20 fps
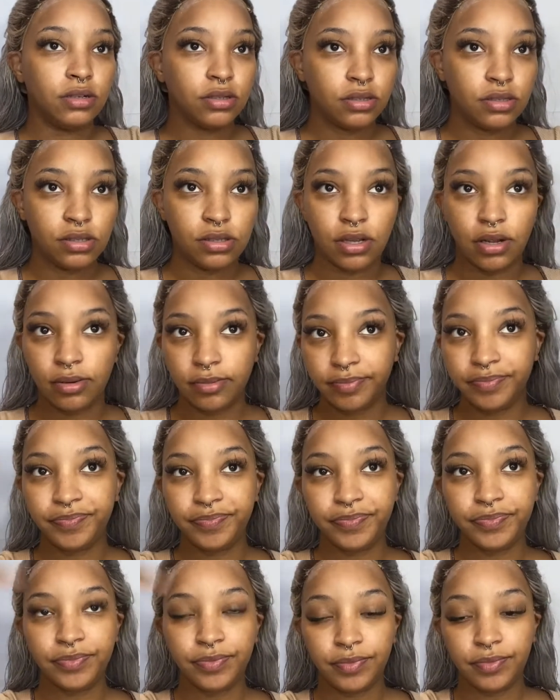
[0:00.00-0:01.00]
So,
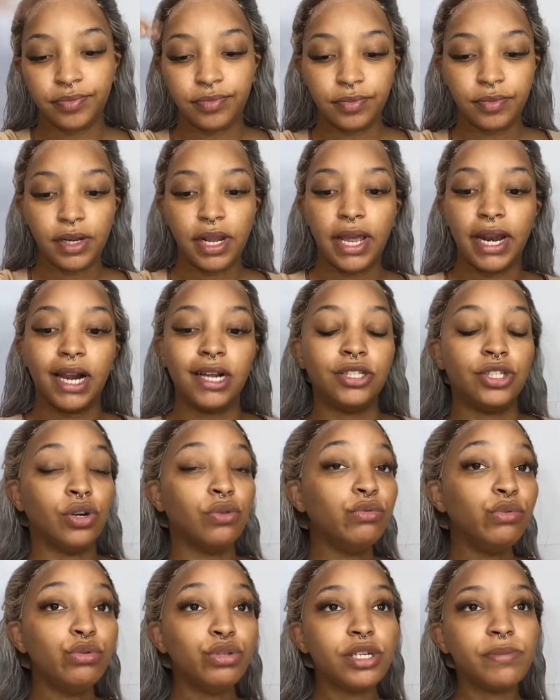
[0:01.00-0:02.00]
and I
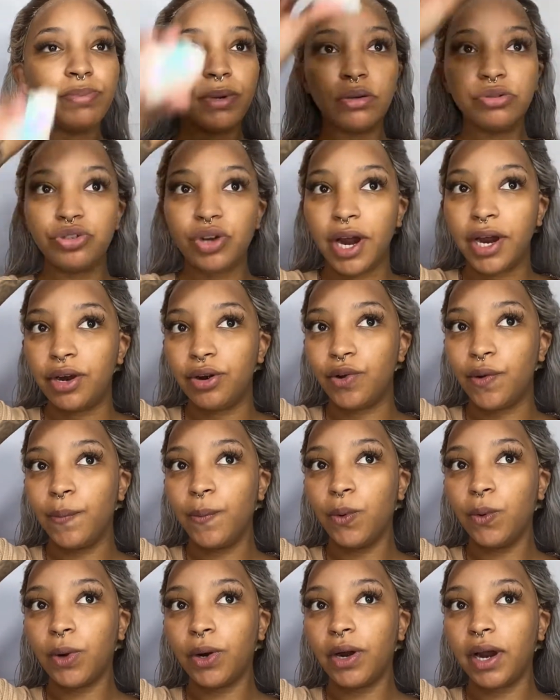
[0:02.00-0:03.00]
don't use a blow dryer no
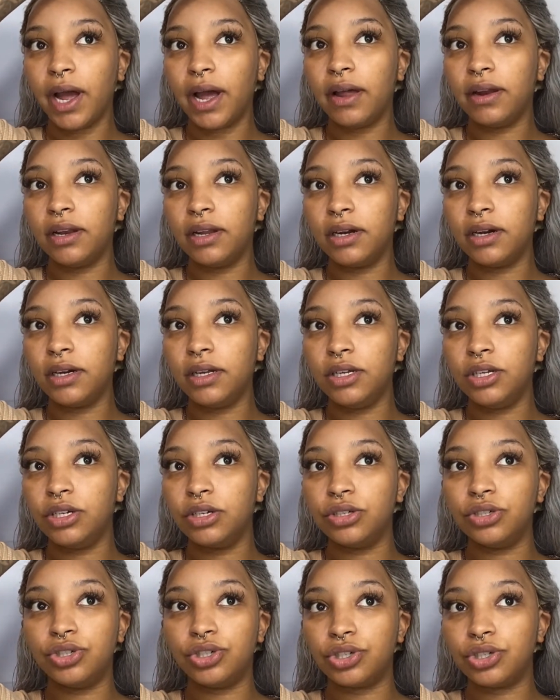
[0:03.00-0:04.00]
more. I
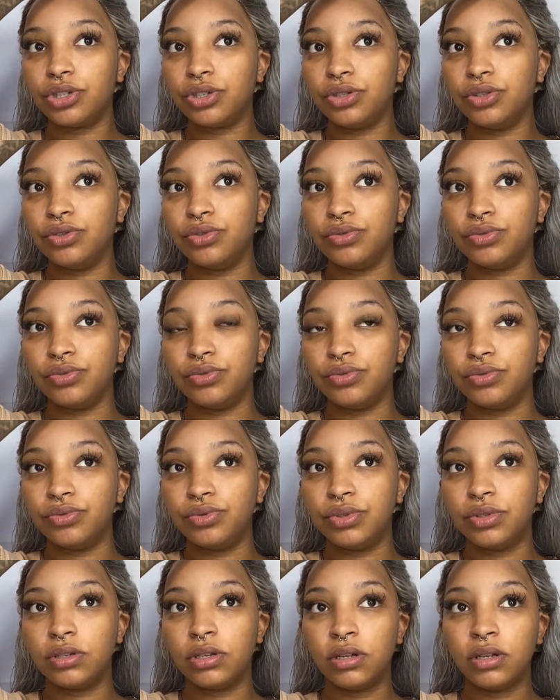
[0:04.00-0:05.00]
literally just
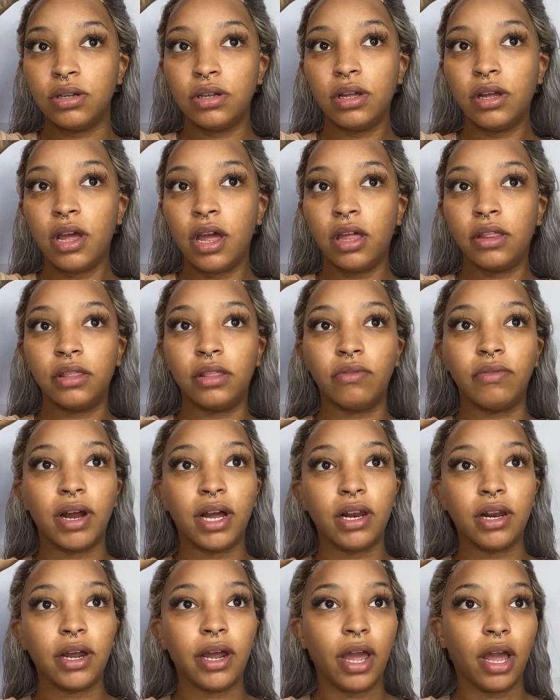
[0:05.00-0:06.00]
use the
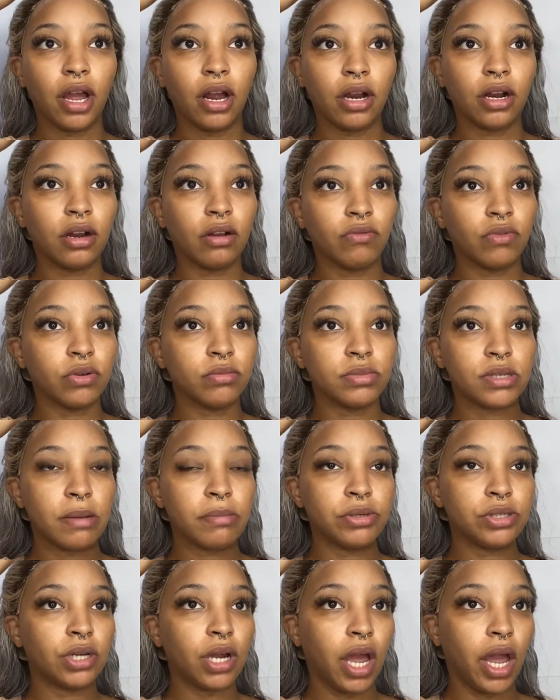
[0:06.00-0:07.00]
regular air, room
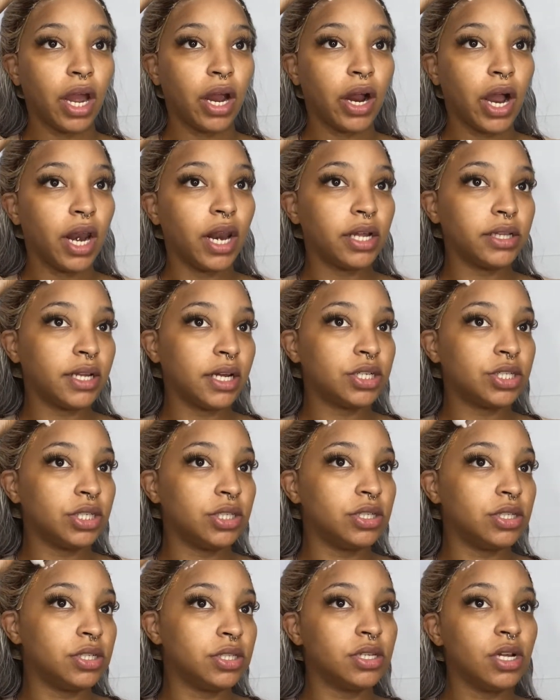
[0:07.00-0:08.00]
temperature air. I let that shit
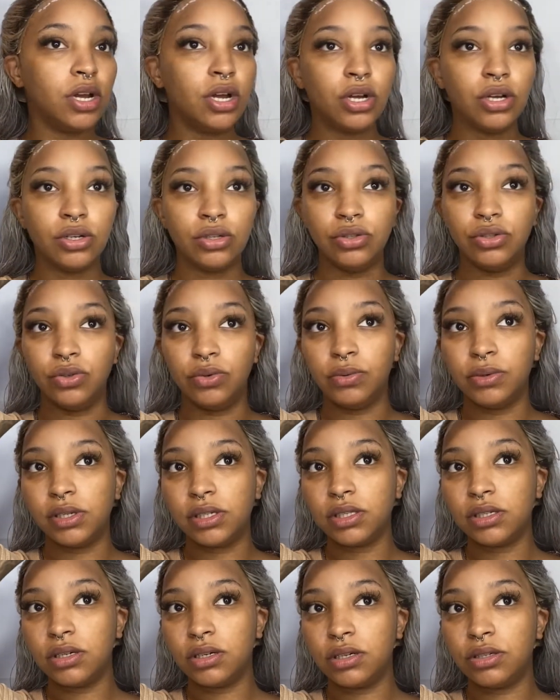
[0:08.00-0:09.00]
just do what
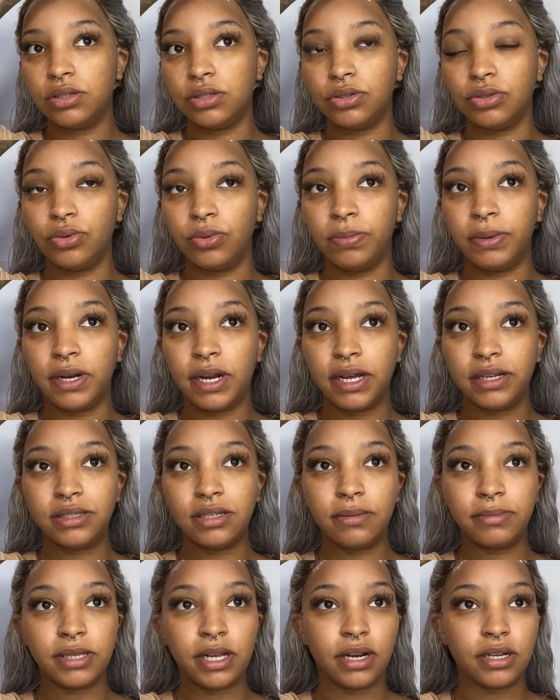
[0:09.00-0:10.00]
it's gonna do. But nine
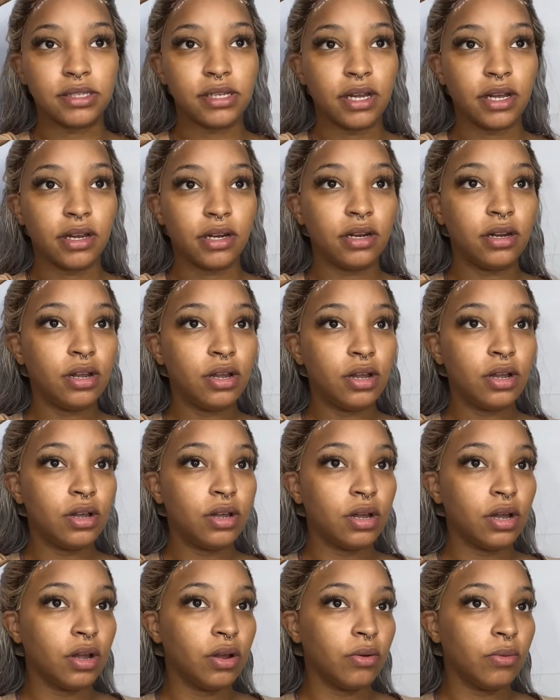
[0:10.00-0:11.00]
times out of 10,
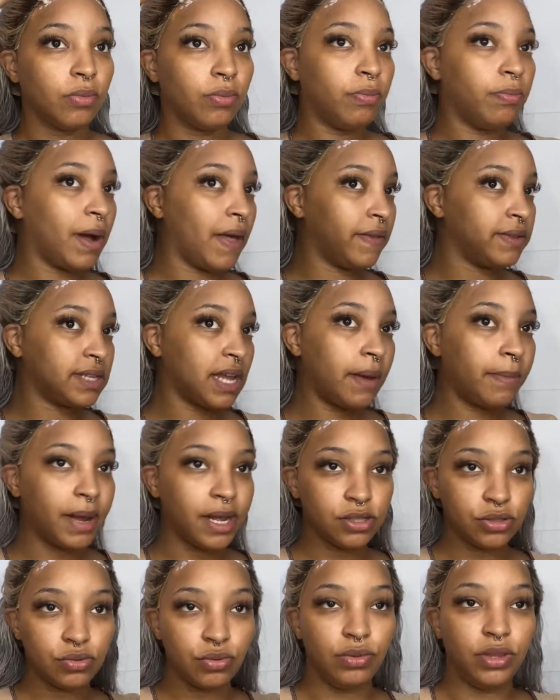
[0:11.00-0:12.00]
by the time I
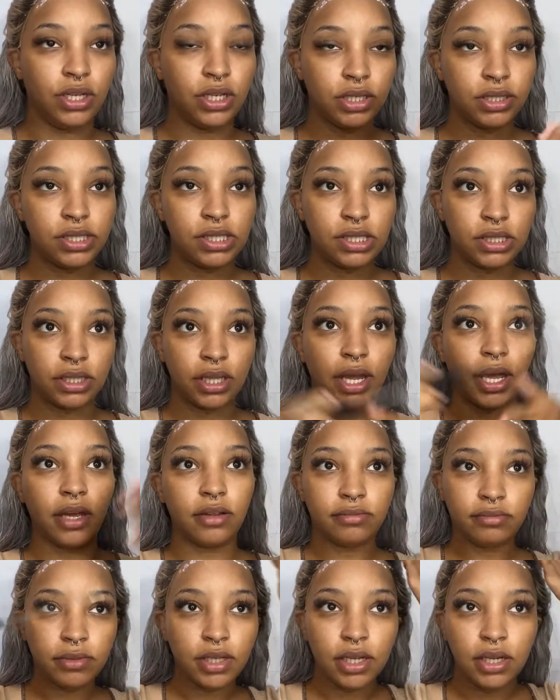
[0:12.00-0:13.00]
do this, like
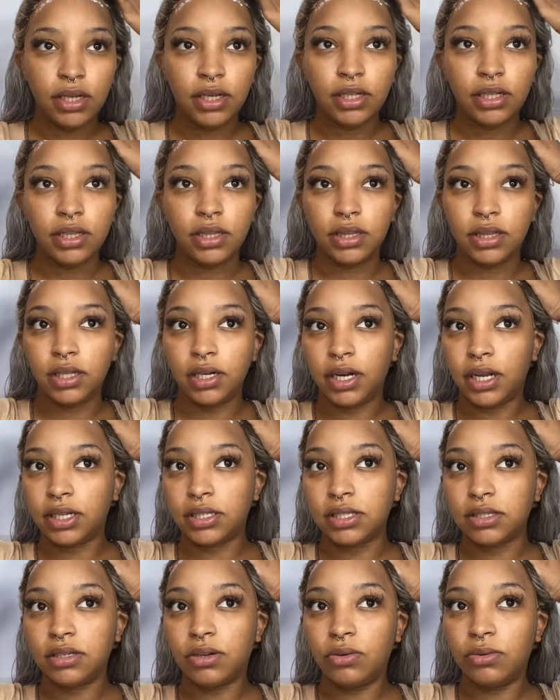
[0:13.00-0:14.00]
the
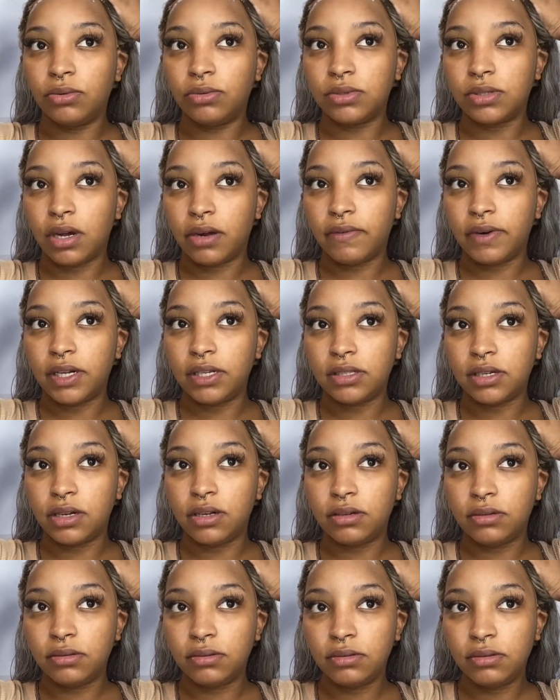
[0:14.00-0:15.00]
next coat is already done.